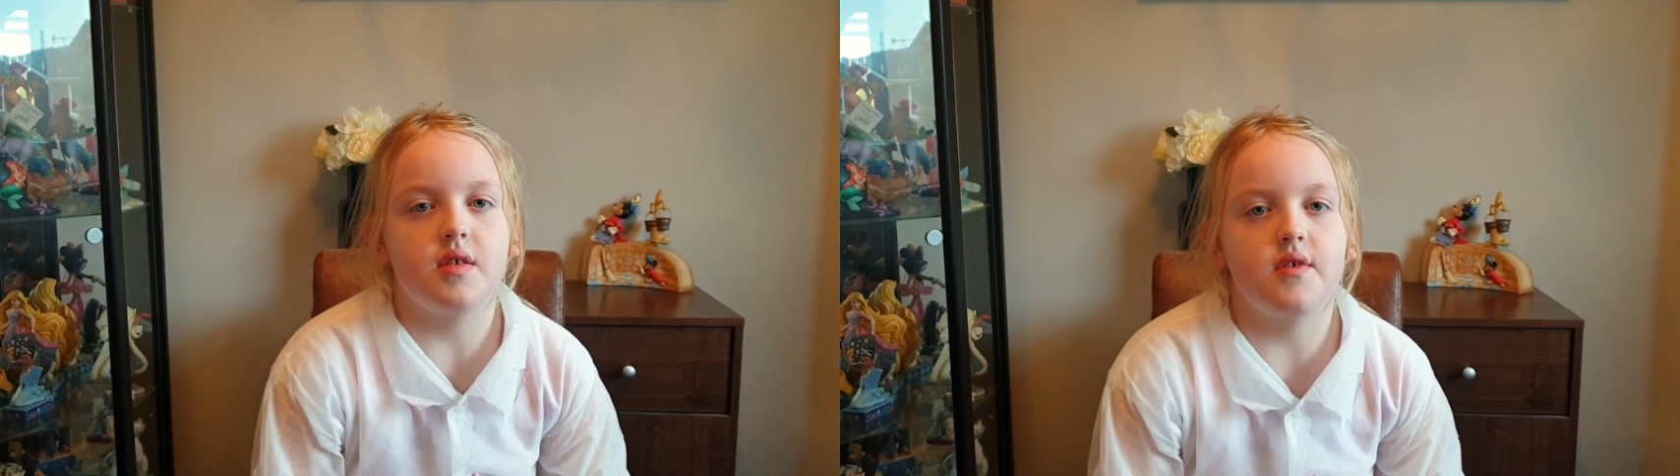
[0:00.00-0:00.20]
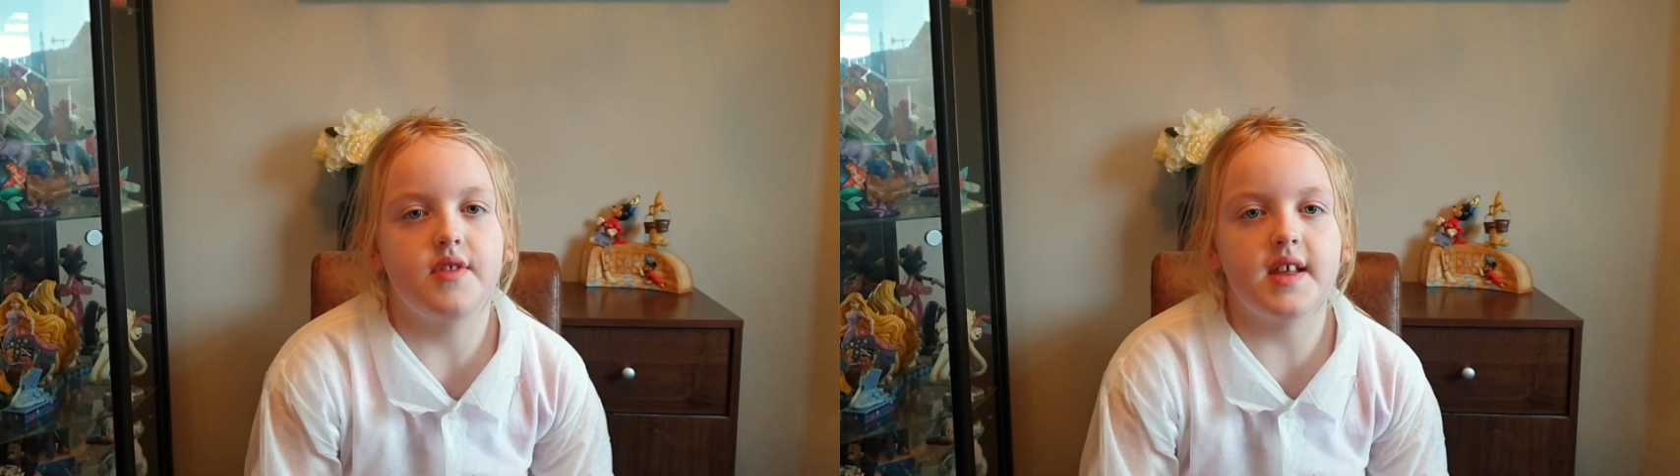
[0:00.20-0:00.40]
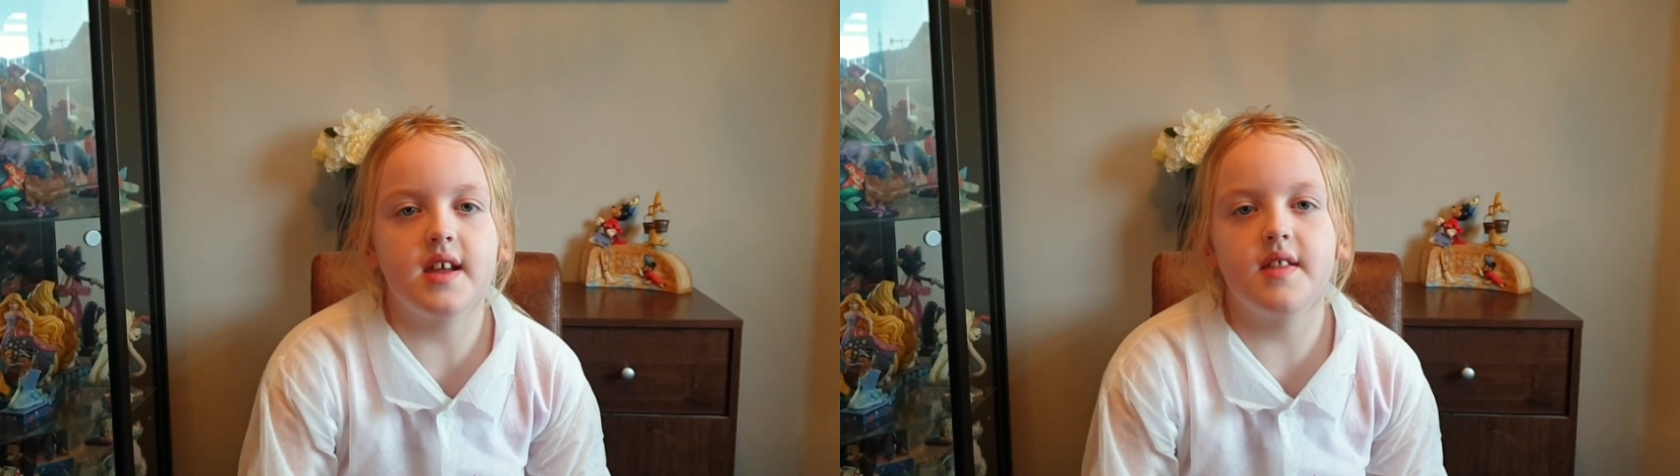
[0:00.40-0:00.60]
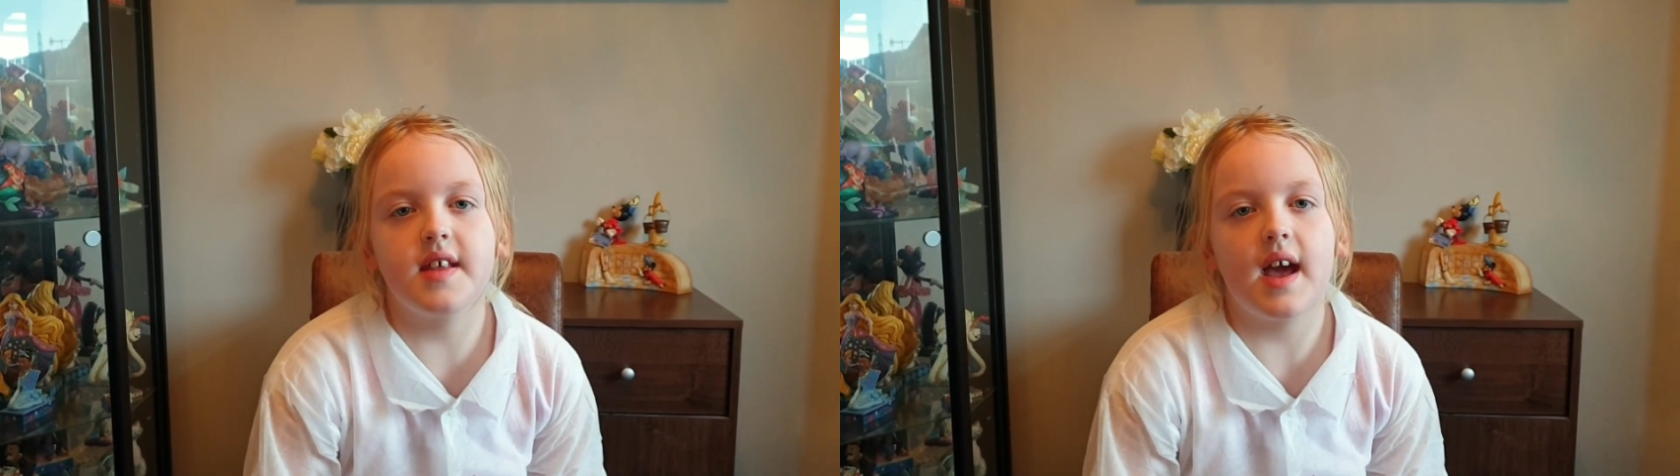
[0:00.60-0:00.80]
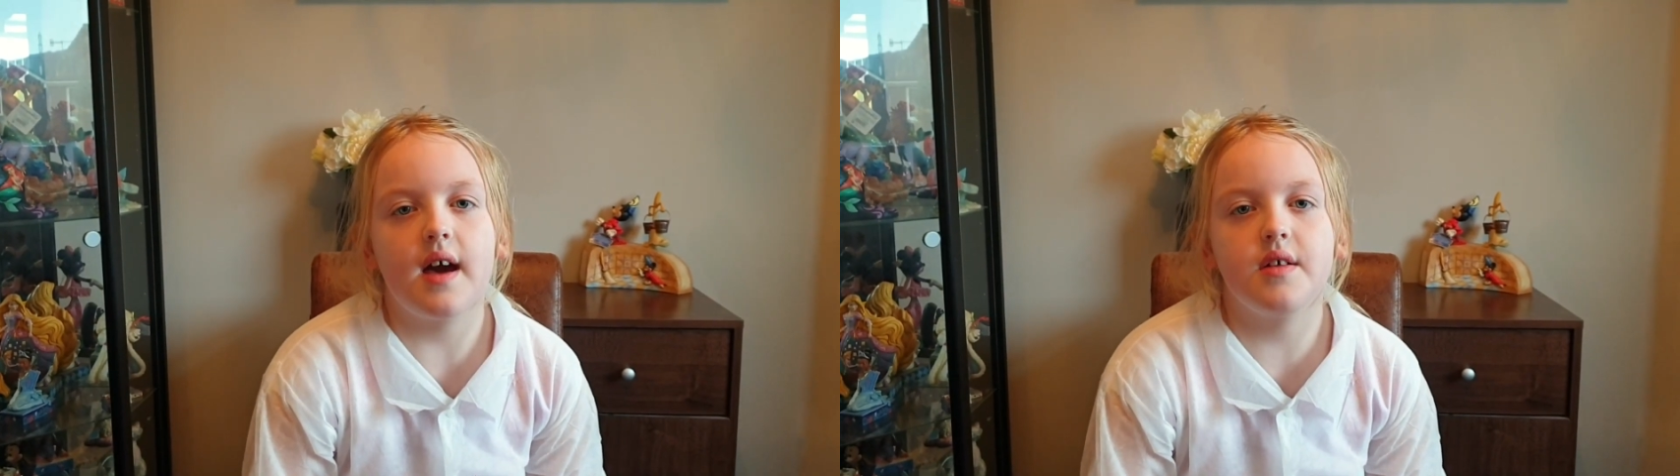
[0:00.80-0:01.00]
So think of
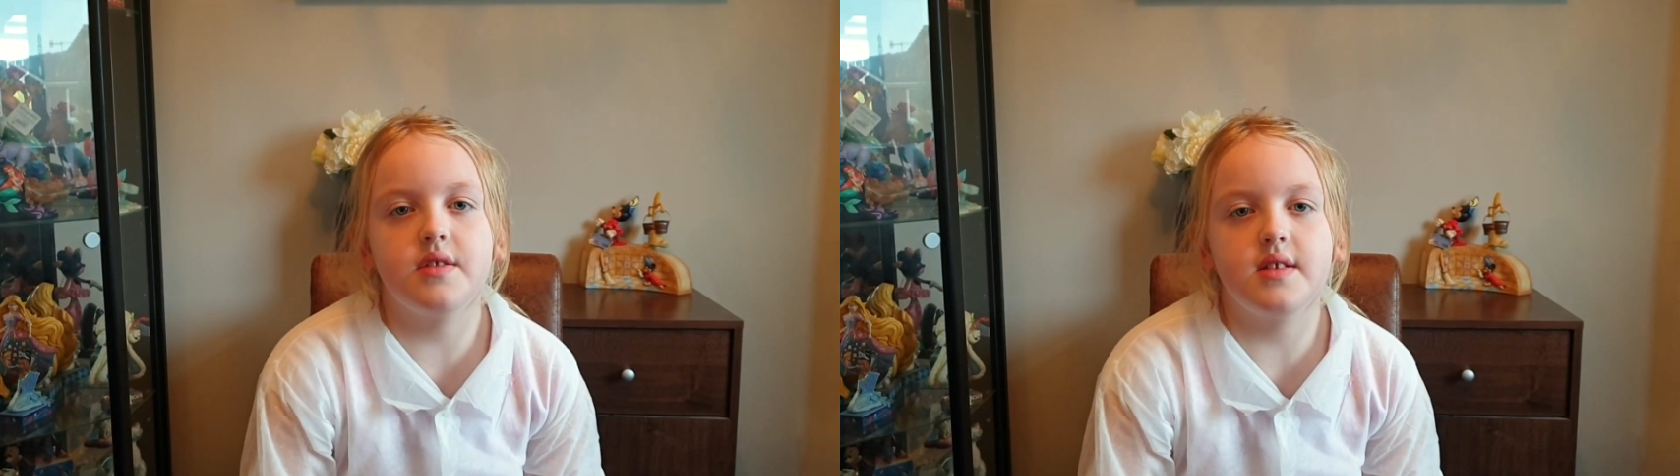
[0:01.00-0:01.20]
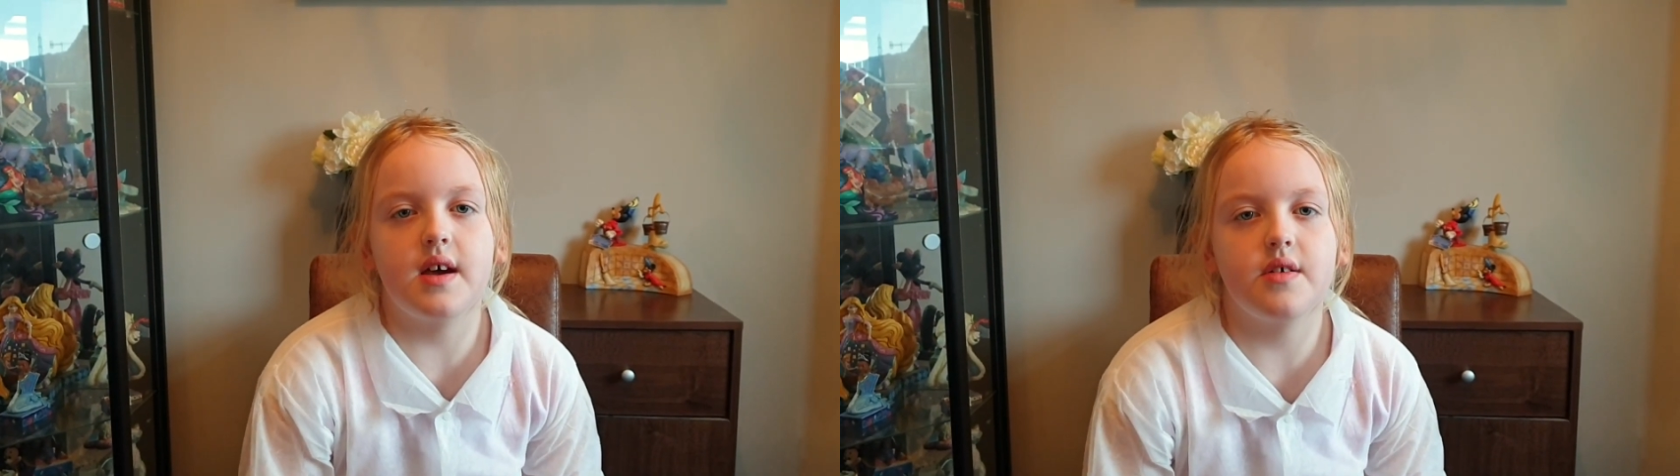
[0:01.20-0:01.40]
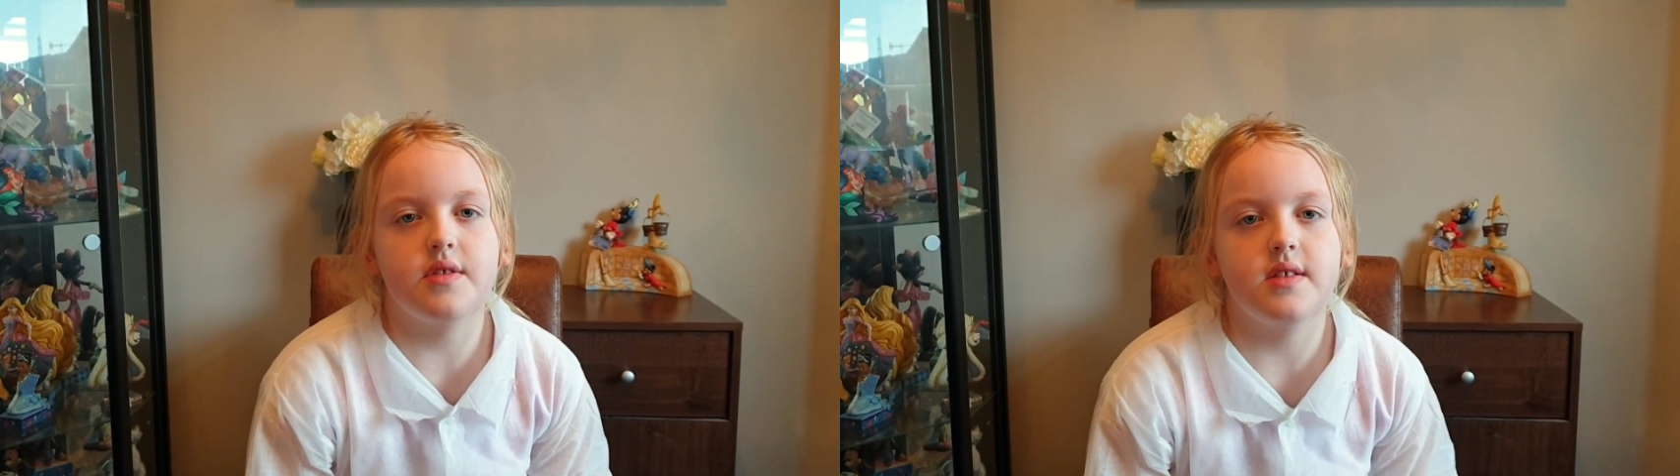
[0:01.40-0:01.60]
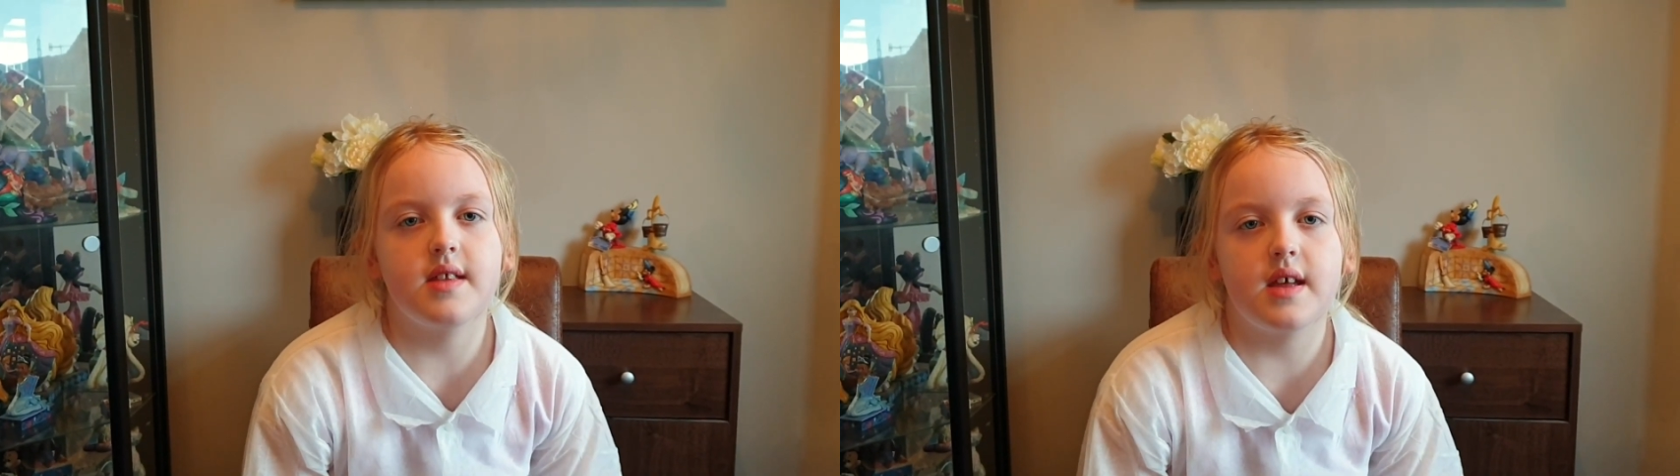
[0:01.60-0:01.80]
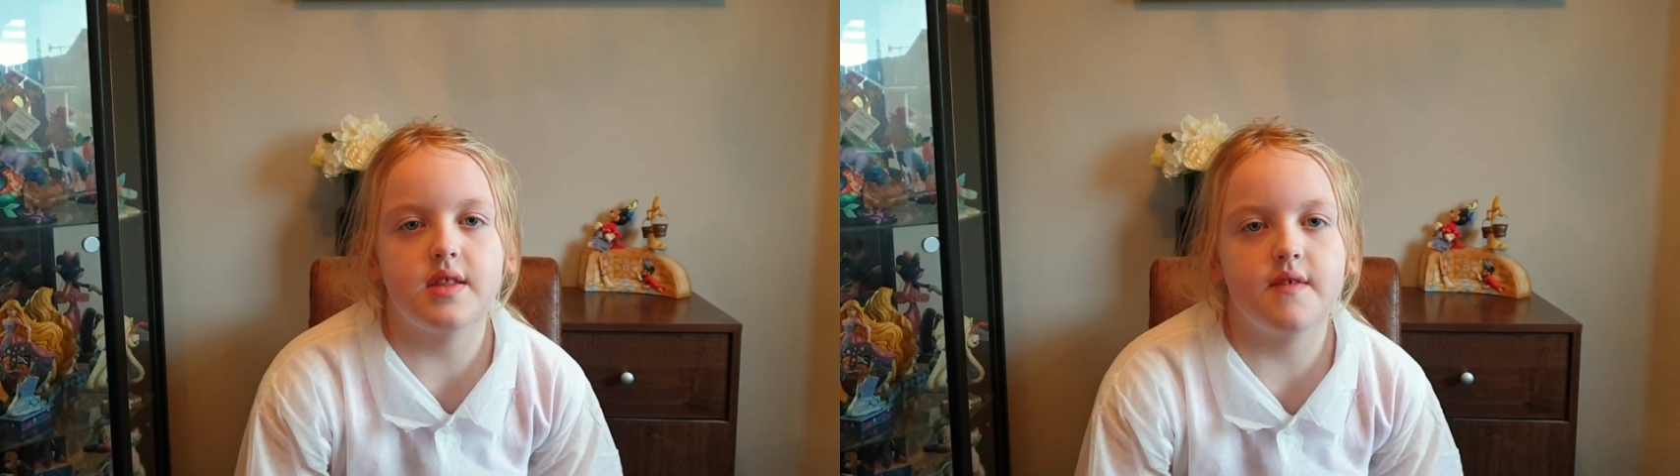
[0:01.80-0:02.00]
the hours and hours and
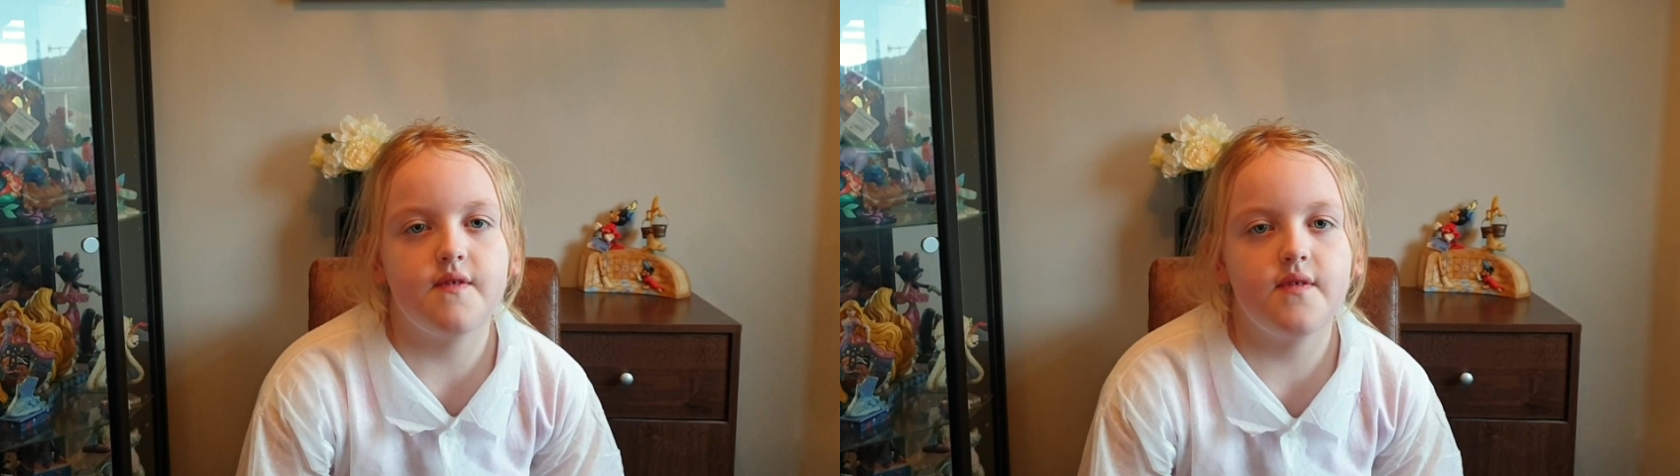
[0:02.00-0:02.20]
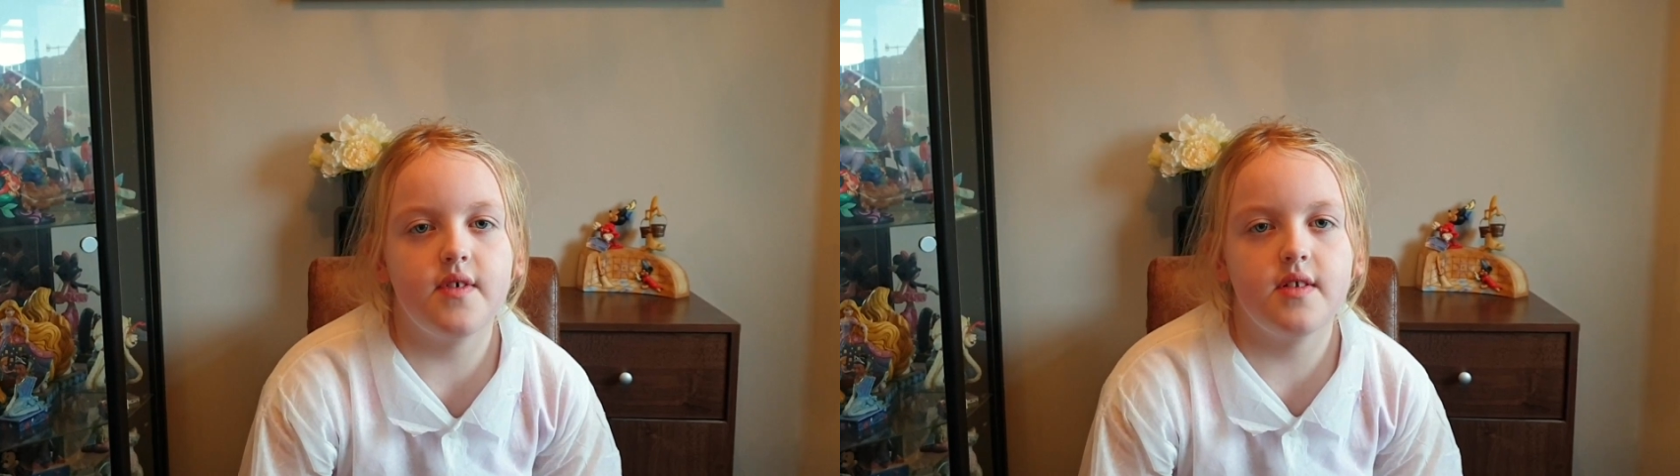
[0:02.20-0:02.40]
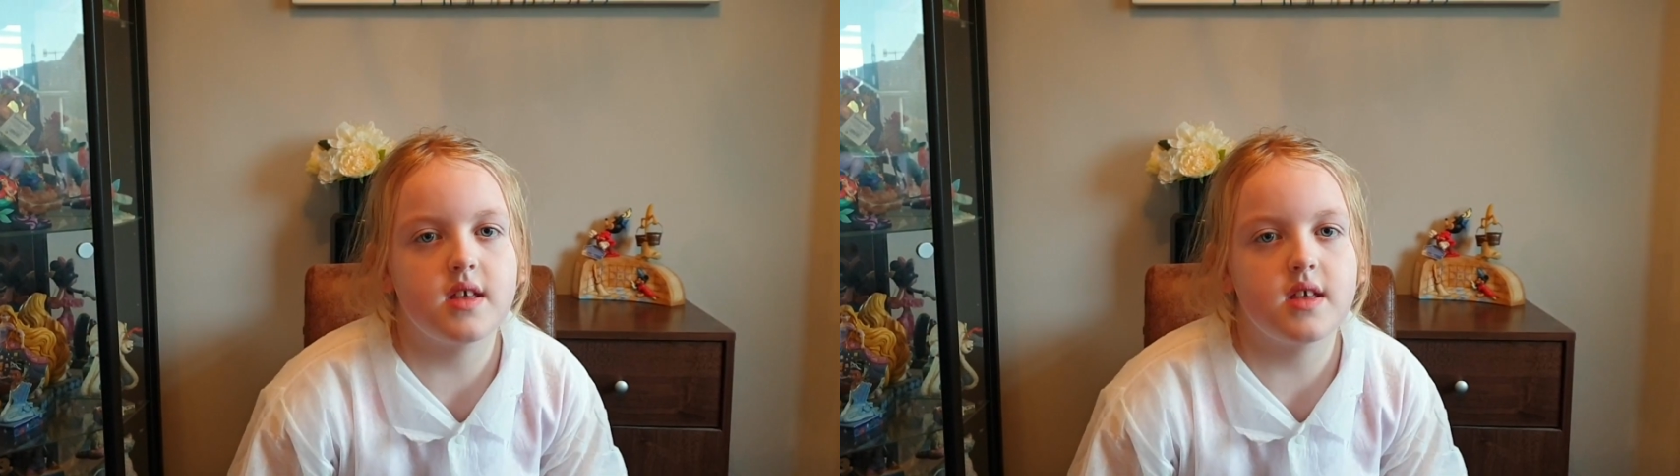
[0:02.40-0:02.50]
days of fun.